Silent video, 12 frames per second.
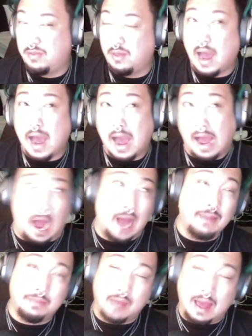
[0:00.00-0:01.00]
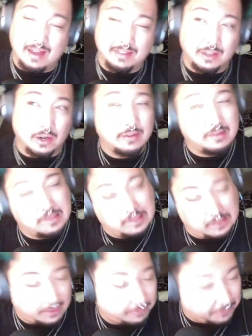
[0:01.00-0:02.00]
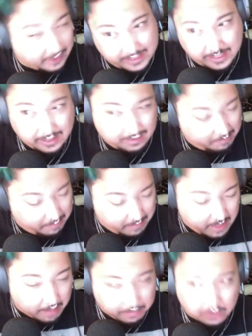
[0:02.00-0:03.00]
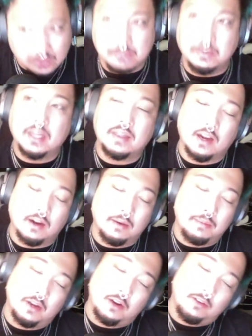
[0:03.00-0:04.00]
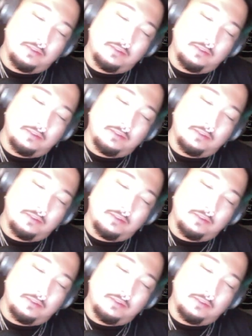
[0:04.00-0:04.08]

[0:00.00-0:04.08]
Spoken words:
Uh, there are conflicting numbers, but there are